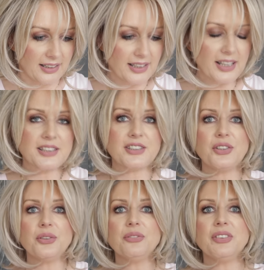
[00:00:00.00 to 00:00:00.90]
Yes,
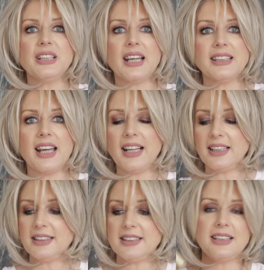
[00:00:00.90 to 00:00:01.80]
UV and
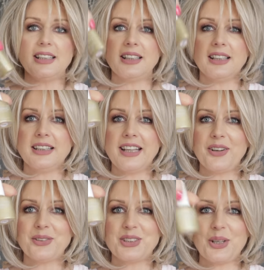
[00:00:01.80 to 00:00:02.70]
LED
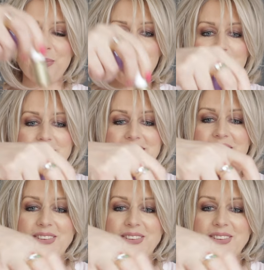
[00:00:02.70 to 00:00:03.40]
nail gel polish.